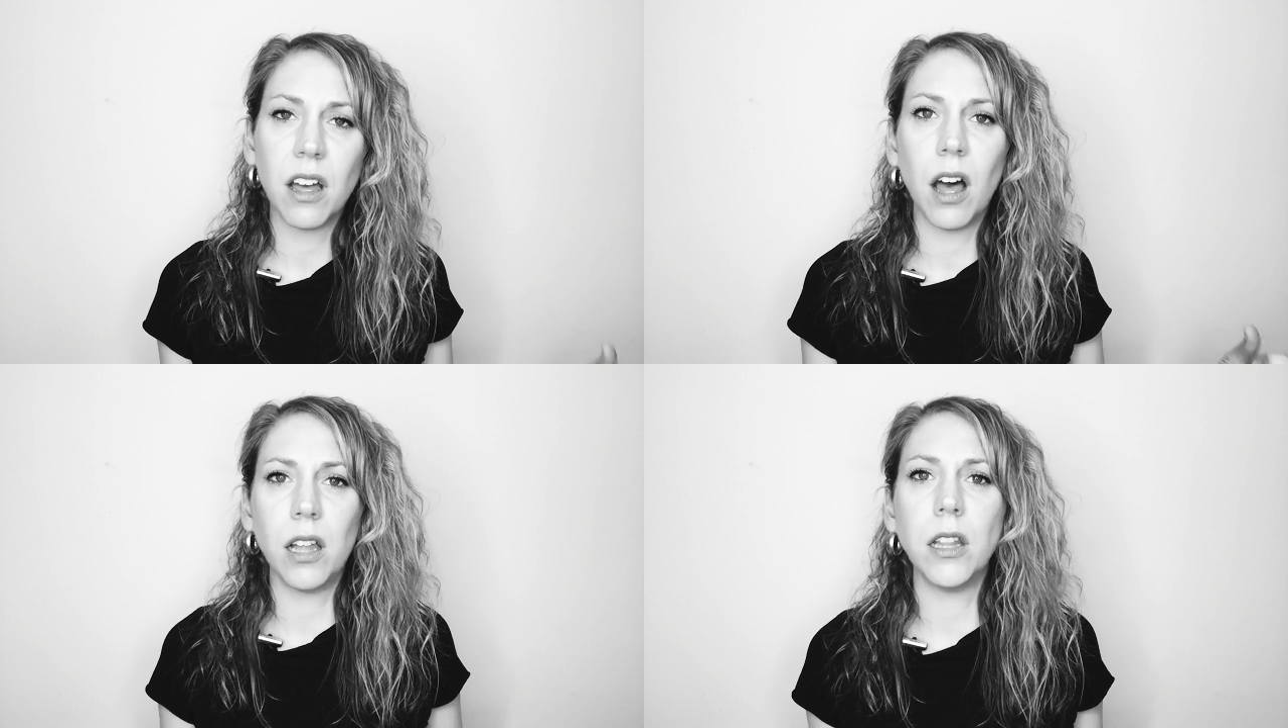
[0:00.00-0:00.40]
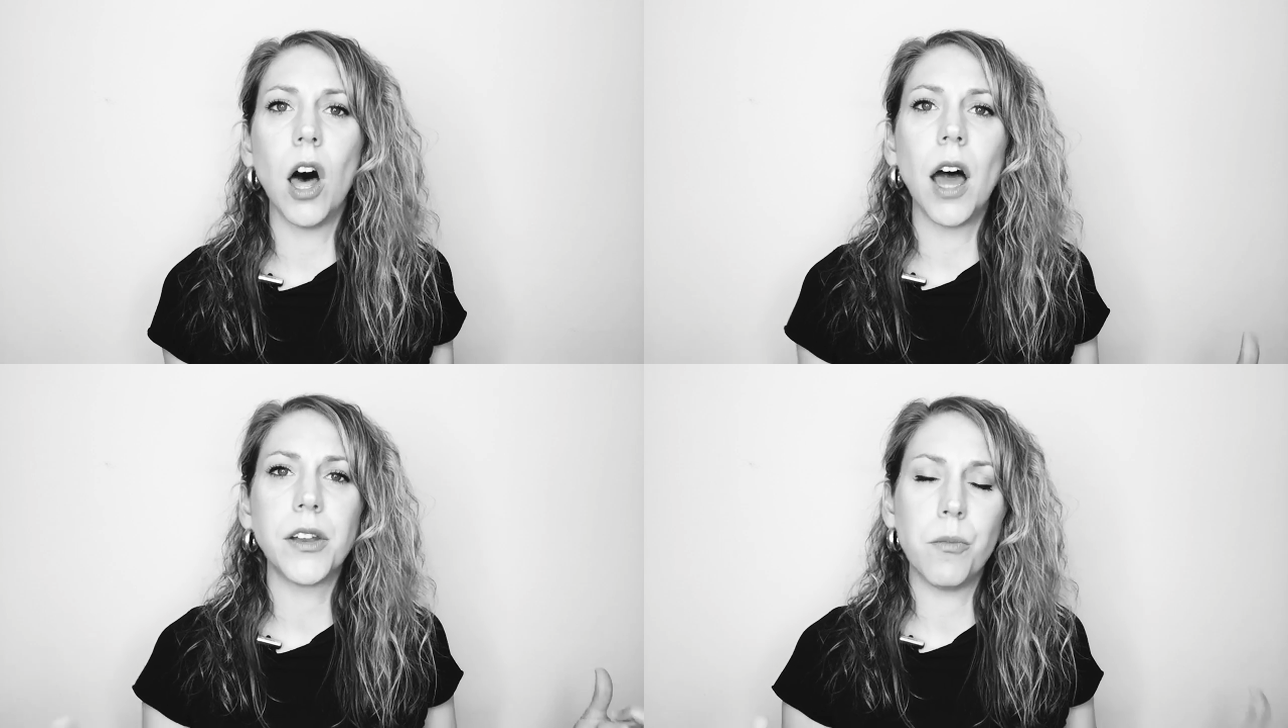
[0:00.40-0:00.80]
a
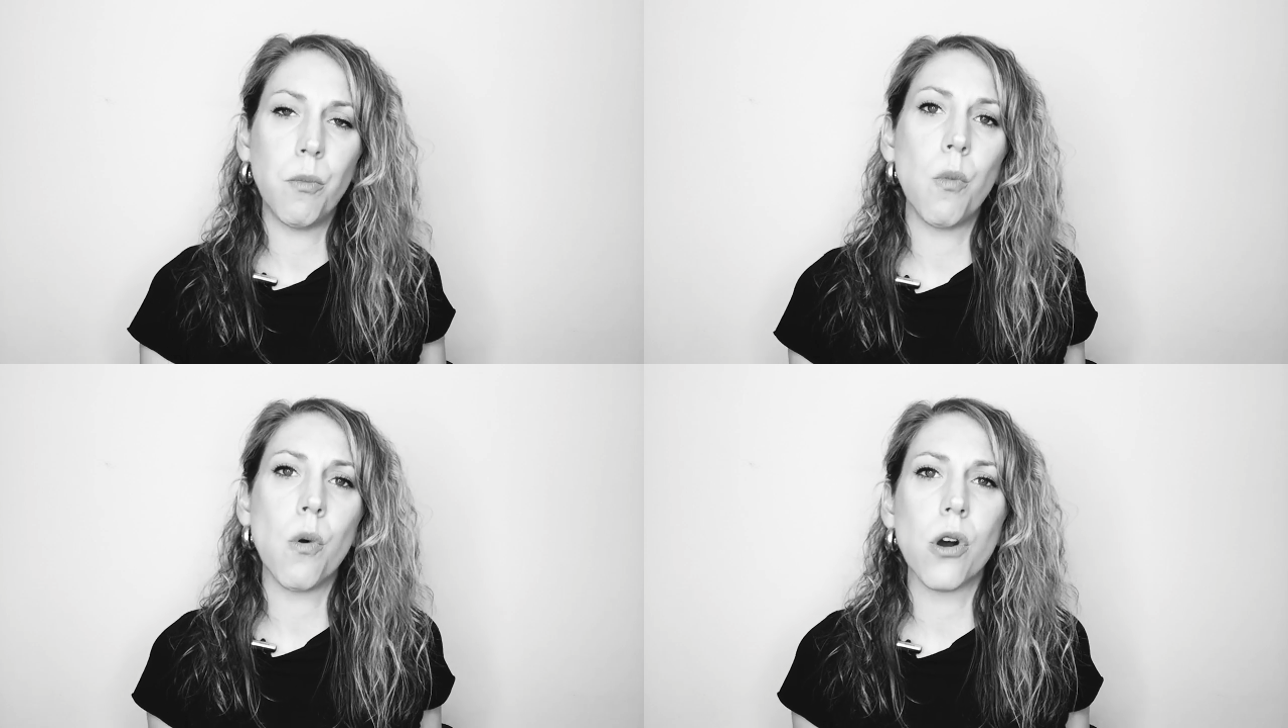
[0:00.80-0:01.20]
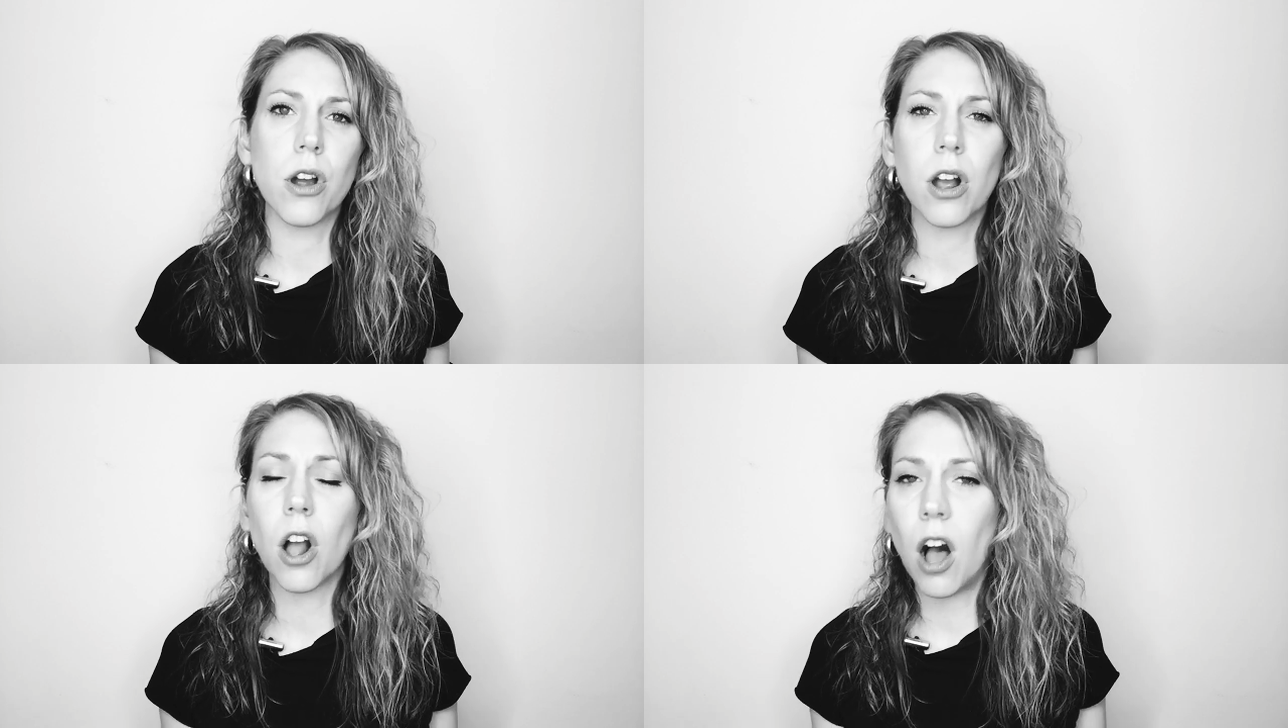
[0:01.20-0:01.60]
lot
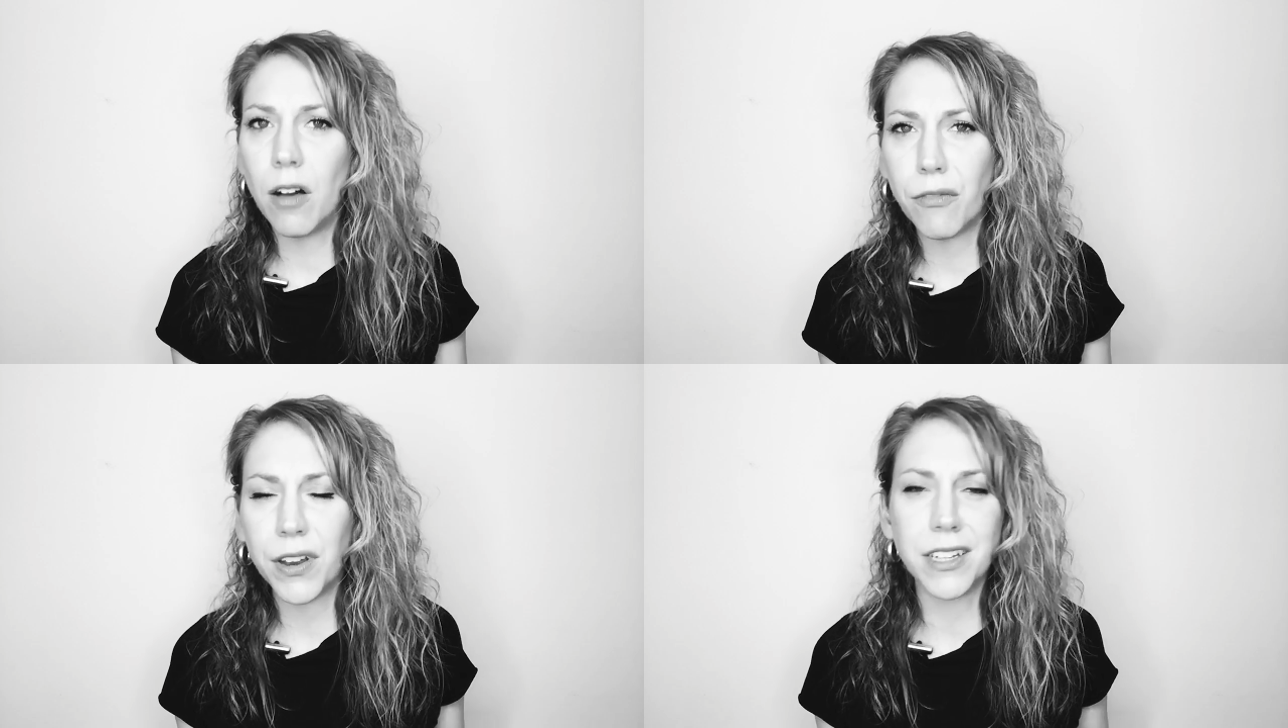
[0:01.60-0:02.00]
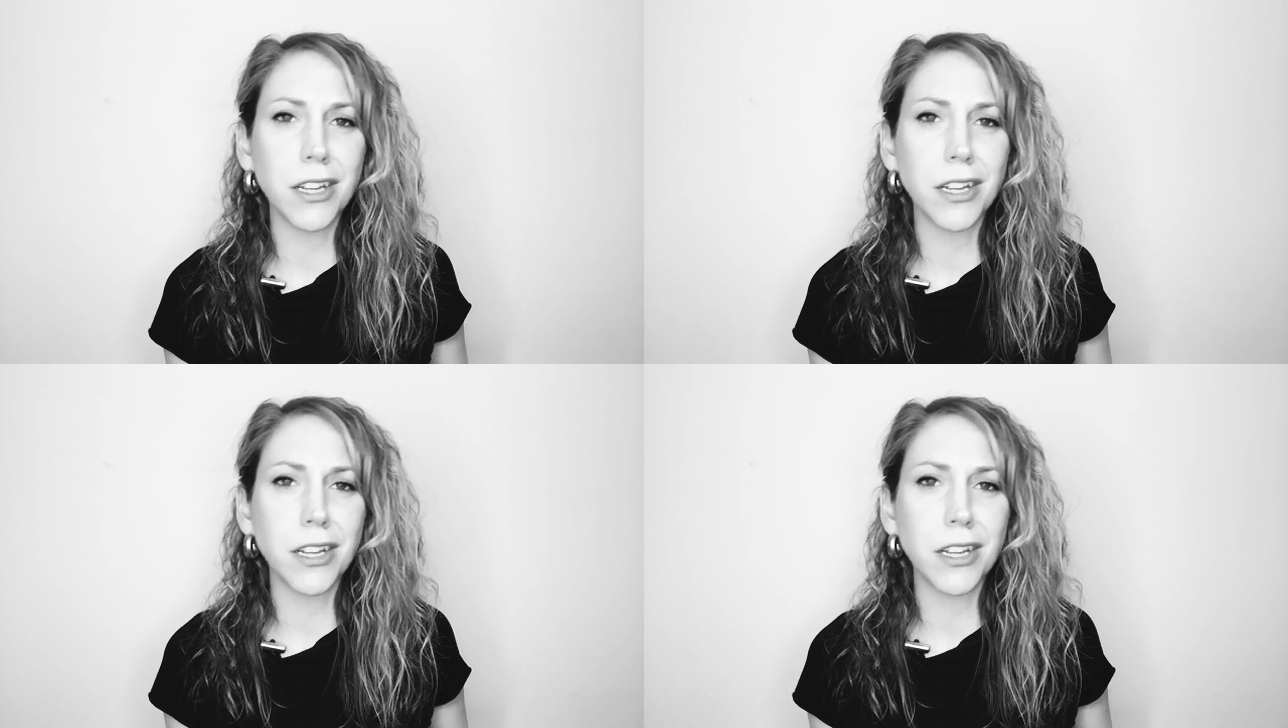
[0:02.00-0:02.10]
more confident,